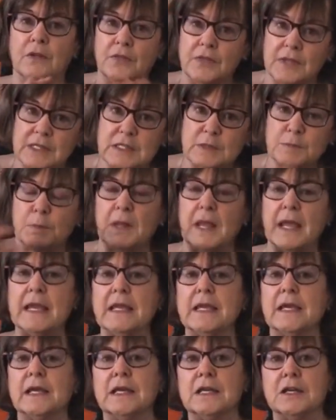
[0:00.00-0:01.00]
This
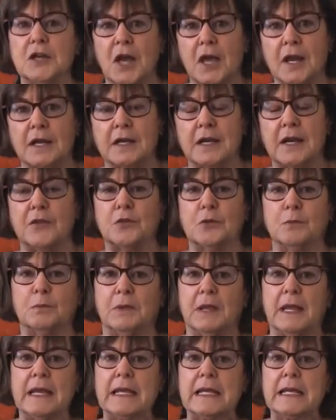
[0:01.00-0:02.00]
blanket, not another
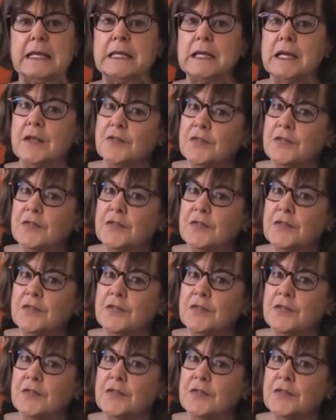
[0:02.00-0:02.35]
blanket.